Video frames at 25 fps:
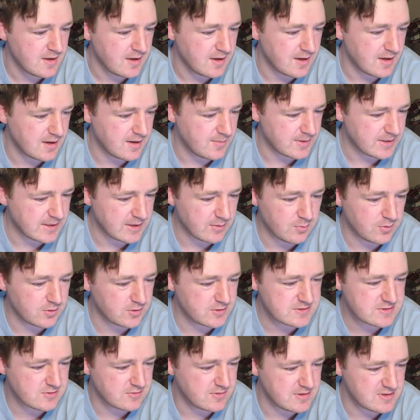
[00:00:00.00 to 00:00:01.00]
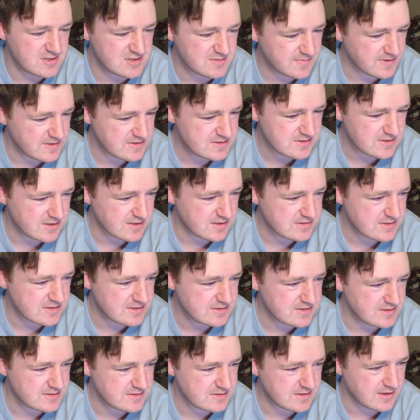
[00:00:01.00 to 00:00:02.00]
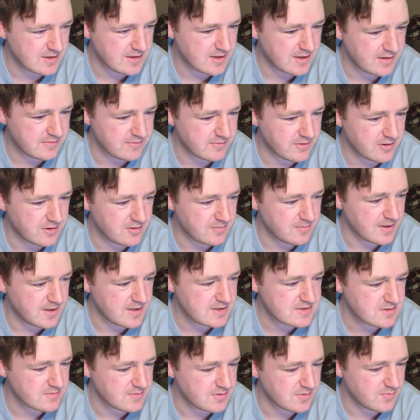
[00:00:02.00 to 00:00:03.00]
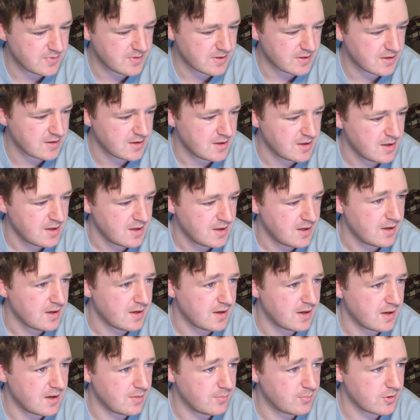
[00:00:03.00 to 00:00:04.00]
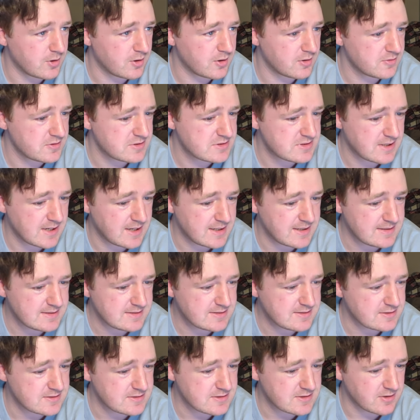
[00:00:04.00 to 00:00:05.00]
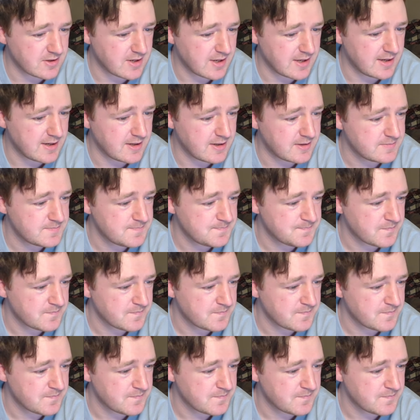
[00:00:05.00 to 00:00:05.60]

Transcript: But yeah, we'll just go Eels by 6. That's a kind of a hard matchup to pick. Broncos Titans. Okay.